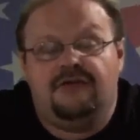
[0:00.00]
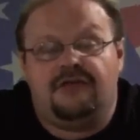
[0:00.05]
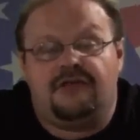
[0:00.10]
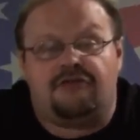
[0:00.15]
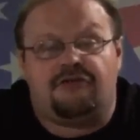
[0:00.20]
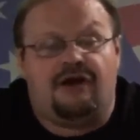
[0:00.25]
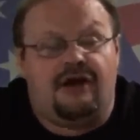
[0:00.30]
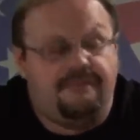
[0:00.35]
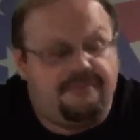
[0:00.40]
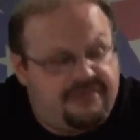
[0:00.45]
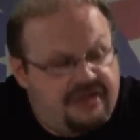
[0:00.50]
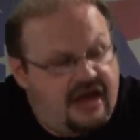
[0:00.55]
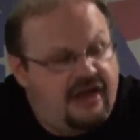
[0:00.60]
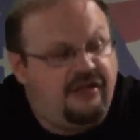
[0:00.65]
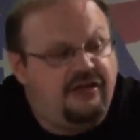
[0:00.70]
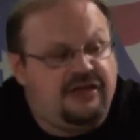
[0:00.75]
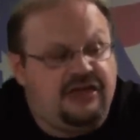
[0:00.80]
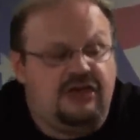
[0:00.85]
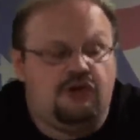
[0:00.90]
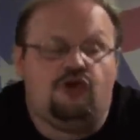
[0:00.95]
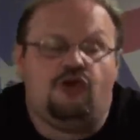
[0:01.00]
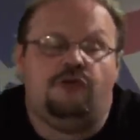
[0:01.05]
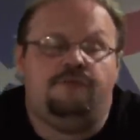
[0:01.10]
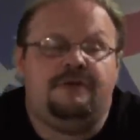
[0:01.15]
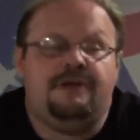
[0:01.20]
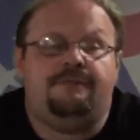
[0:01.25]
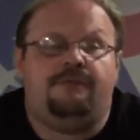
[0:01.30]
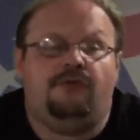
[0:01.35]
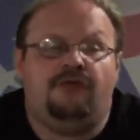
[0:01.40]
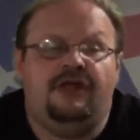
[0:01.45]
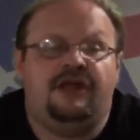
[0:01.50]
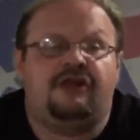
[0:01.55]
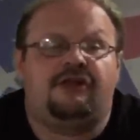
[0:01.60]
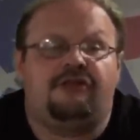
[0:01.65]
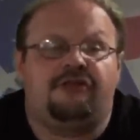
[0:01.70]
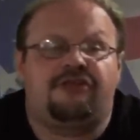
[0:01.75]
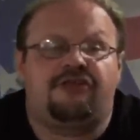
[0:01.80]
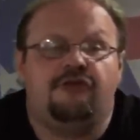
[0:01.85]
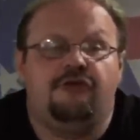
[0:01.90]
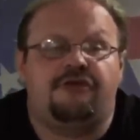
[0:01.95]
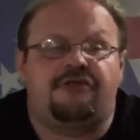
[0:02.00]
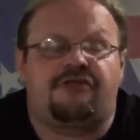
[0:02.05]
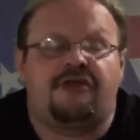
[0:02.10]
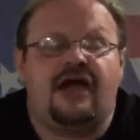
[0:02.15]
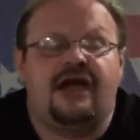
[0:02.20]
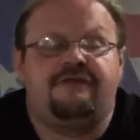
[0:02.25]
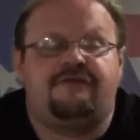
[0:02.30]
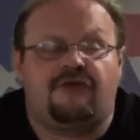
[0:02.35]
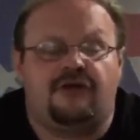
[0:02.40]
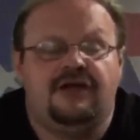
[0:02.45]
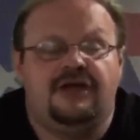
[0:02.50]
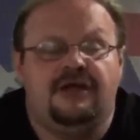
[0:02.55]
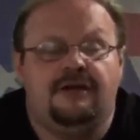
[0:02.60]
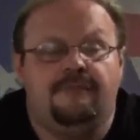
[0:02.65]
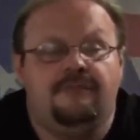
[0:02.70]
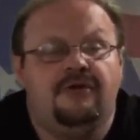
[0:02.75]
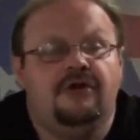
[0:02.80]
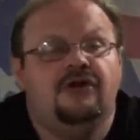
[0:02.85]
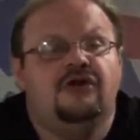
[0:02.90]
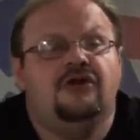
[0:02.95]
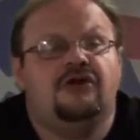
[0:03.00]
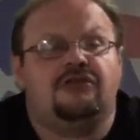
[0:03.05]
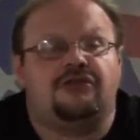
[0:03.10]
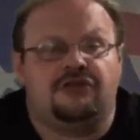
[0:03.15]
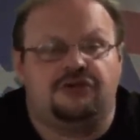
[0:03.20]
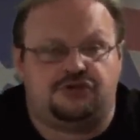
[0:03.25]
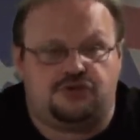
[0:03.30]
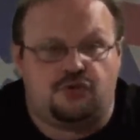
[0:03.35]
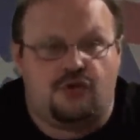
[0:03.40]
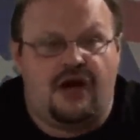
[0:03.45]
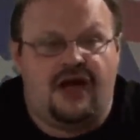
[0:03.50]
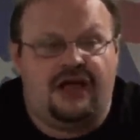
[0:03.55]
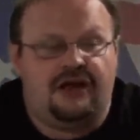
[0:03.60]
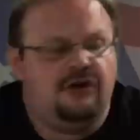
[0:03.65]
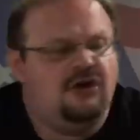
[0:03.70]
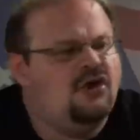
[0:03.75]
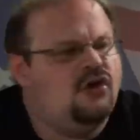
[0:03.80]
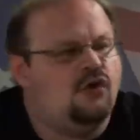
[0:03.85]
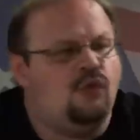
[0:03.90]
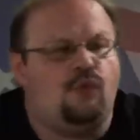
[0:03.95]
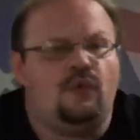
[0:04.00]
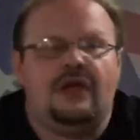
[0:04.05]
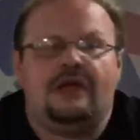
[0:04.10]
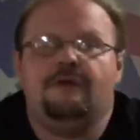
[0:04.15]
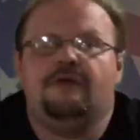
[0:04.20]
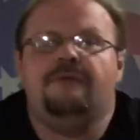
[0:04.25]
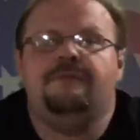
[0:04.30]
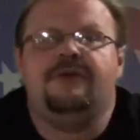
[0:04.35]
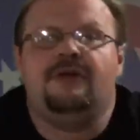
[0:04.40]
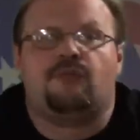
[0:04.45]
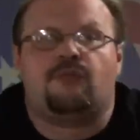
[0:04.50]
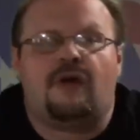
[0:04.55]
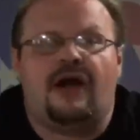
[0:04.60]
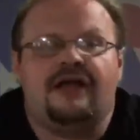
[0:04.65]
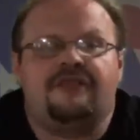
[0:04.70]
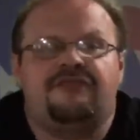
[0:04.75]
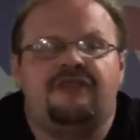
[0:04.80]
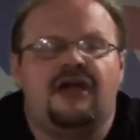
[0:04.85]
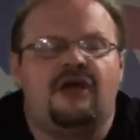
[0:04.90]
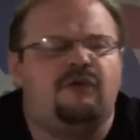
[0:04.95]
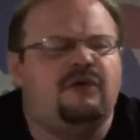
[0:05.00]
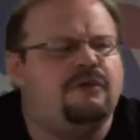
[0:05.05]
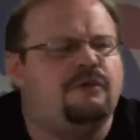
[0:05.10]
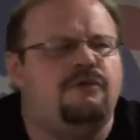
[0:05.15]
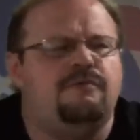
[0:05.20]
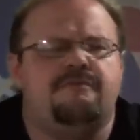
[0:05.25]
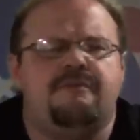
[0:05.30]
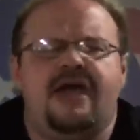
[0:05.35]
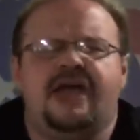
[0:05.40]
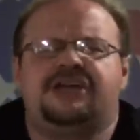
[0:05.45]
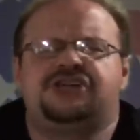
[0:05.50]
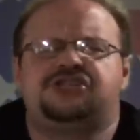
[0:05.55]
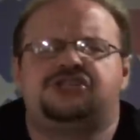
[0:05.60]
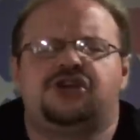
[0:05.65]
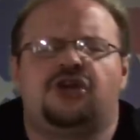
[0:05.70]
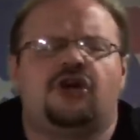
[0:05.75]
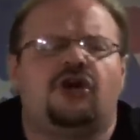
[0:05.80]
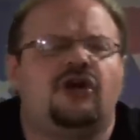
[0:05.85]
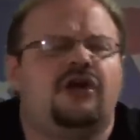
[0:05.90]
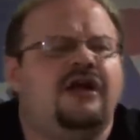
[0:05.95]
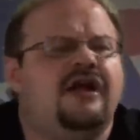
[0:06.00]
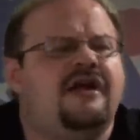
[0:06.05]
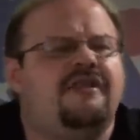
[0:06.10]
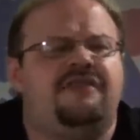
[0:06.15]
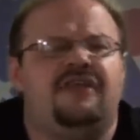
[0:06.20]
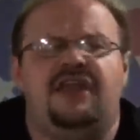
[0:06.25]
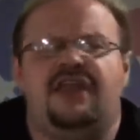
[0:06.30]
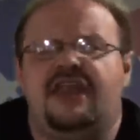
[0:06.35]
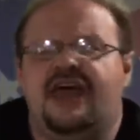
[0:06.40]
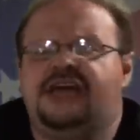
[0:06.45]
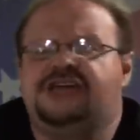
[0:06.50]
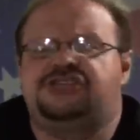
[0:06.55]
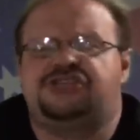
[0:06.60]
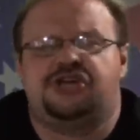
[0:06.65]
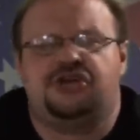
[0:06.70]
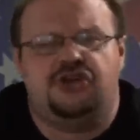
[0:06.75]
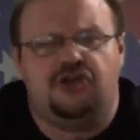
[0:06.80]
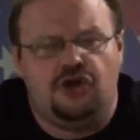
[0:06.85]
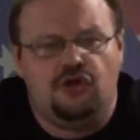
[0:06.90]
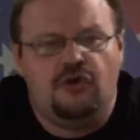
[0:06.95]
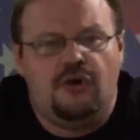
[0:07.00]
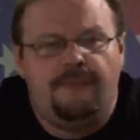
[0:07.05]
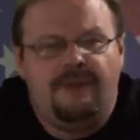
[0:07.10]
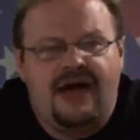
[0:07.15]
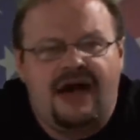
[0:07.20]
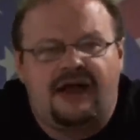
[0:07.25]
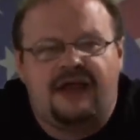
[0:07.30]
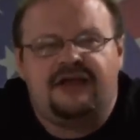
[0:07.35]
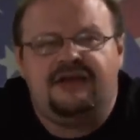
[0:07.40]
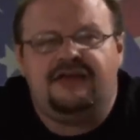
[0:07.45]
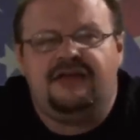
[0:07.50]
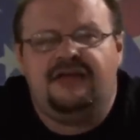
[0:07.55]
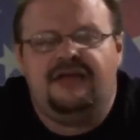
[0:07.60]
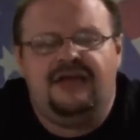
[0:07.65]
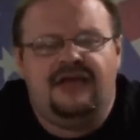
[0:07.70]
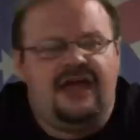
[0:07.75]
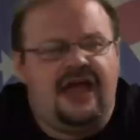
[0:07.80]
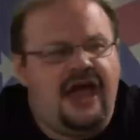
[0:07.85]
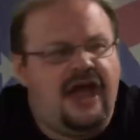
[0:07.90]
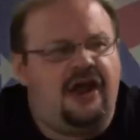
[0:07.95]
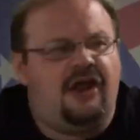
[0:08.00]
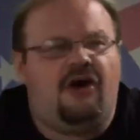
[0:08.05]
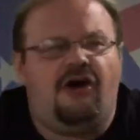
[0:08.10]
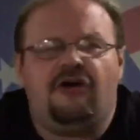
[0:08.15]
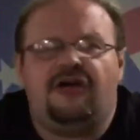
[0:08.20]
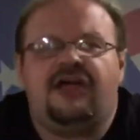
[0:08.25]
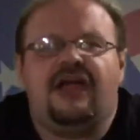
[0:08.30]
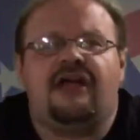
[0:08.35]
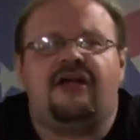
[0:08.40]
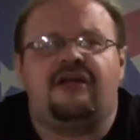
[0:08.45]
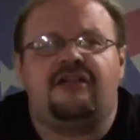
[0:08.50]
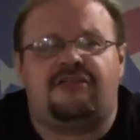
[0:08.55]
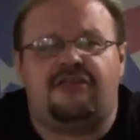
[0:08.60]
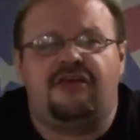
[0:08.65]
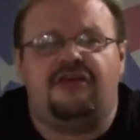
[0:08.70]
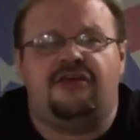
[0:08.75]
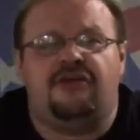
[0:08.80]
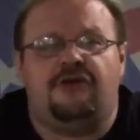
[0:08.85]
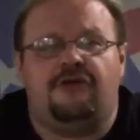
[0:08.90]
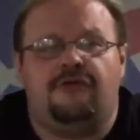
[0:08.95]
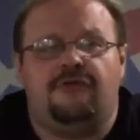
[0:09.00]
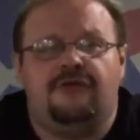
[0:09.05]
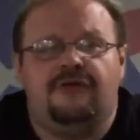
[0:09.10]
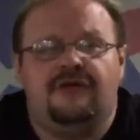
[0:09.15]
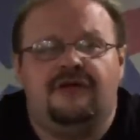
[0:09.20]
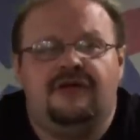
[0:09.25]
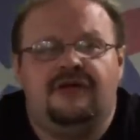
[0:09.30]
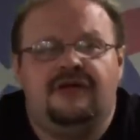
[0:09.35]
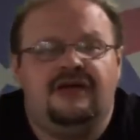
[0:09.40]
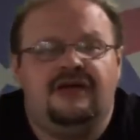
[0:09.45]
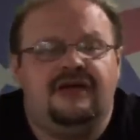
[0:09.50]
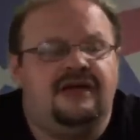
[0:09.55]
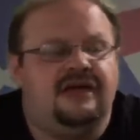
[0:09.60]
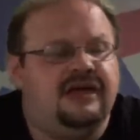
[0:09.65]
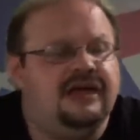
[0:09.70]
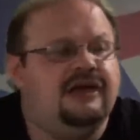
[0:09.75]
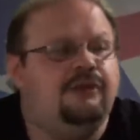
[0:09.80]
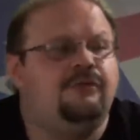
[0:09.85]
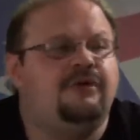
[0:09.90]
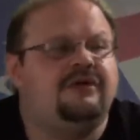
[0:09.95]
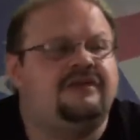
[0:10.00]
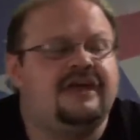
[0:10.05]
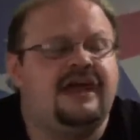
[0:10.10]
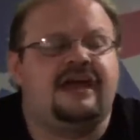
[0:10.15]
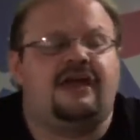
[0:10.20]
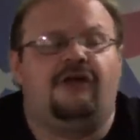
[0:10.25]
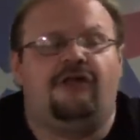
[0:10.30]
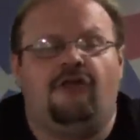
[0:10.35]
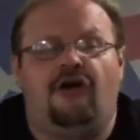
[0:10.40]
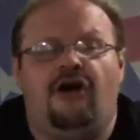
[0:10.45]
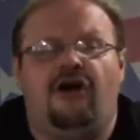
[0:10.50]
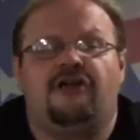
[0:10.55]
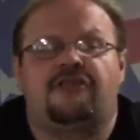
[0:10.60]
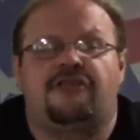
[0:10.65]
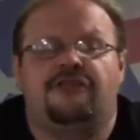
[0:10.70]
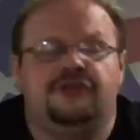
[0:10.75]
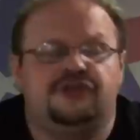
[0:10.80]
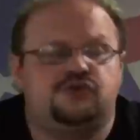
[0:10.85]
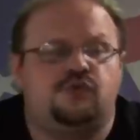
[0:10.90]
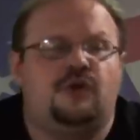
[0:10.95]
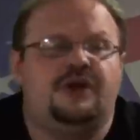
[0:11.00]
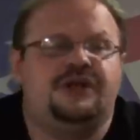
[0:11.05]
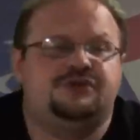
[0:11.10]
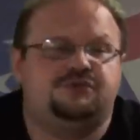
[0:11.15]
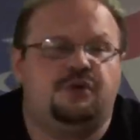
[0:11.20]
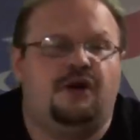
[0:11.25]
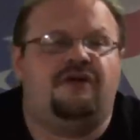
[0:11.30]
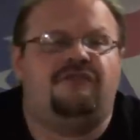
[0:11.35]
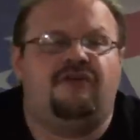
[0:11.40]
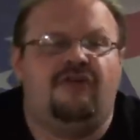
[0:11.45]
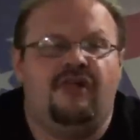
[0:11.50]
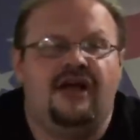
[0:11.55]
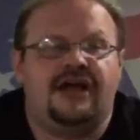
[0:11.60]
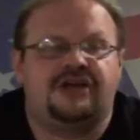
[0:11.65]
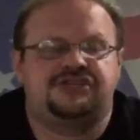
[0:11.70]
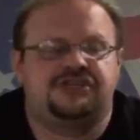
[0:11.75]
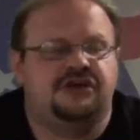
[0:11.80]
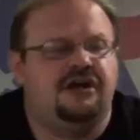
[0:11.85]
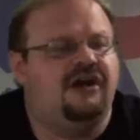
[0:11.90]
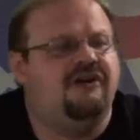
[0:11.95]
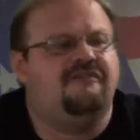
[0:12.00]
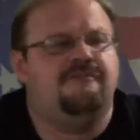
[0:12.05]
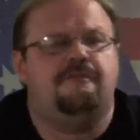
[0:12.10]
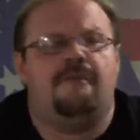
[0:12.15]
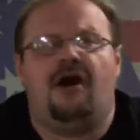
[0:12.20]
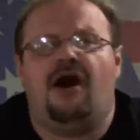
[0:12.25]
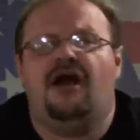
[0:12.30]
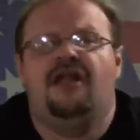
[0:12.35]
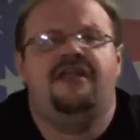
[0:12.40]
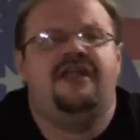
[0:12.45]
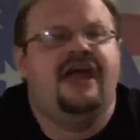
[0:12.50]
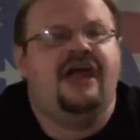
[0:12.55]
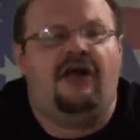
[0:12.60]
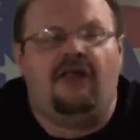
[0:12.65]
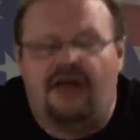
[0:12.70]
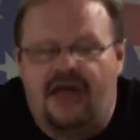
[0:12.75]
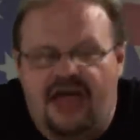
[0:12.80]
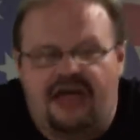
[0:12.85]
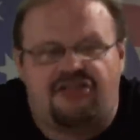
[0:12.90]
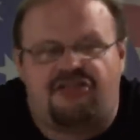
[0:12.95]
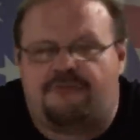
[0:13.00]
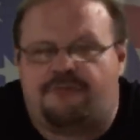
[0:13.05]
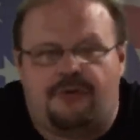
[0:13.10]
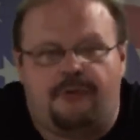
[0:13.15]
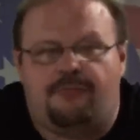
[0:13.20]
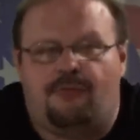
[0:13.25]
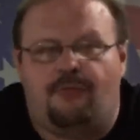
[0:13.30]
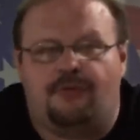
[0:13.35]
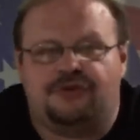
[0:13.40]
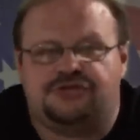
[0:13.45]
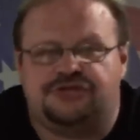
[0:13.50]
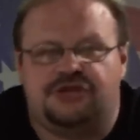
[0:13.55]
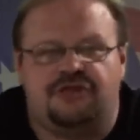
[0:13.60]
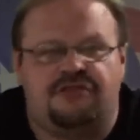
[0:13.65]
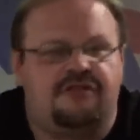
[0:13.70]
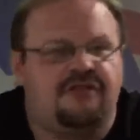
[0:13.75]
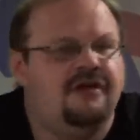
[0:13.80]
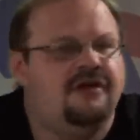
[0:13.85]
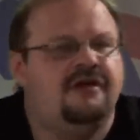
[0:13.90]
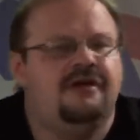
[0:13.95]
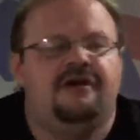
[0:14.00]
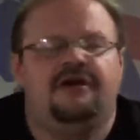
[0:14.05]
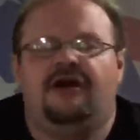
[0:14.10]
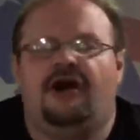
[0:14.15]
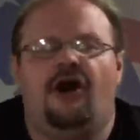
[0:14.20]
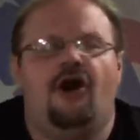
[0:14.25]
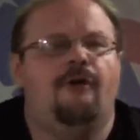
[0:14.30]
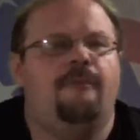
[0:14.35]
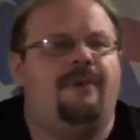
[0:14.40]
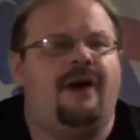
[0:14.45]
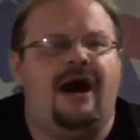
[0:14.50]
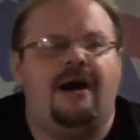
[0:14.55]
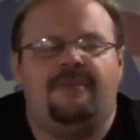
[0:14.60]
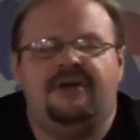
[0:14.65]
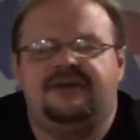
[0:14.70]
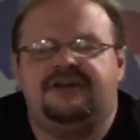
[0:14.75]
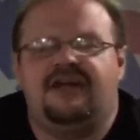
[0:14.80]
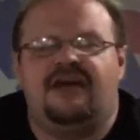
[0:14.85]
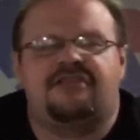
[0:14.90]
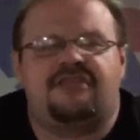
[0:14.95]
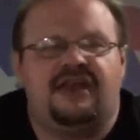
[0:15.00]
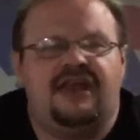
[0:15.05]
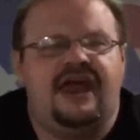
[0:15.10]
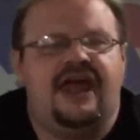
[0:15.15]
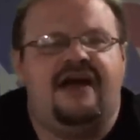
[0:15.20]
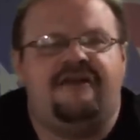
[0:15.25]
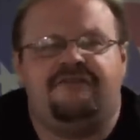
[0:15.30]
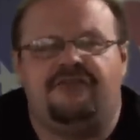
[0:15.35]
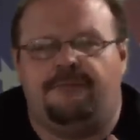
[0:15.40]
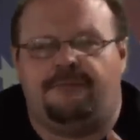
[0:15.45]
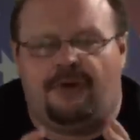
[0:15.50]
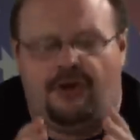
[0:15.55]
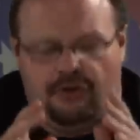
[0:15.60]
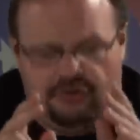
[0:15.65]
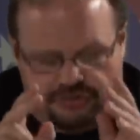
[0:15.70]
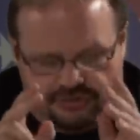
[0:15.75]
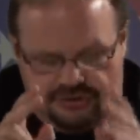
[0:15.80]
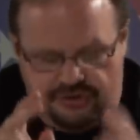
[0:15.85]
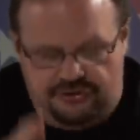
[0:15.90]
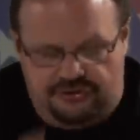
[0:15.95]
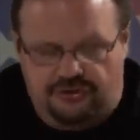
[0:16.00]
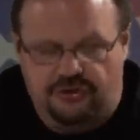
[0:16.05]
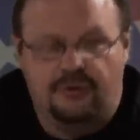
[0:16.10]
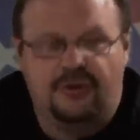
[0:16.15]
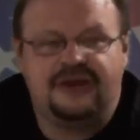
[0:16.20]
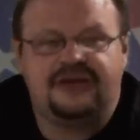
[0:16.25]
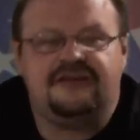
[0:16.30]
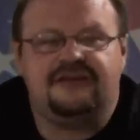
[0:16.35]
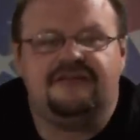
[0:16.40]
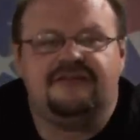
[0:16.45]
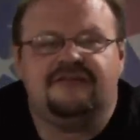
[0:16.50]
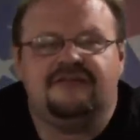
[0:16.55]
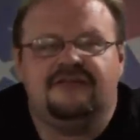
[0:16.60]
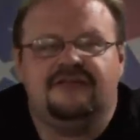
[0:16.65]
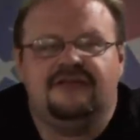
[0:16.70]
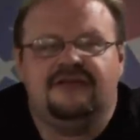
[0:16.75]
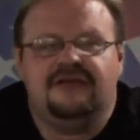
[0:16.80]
So I'm telling you, it would be political suicide for him to try it. We would be right there. We would make sure the nation knew about it. And I'll guarantee you, he would take a loss in the 2012 election of Mondale-esque proportions. Obama doesn't have the balls to do it.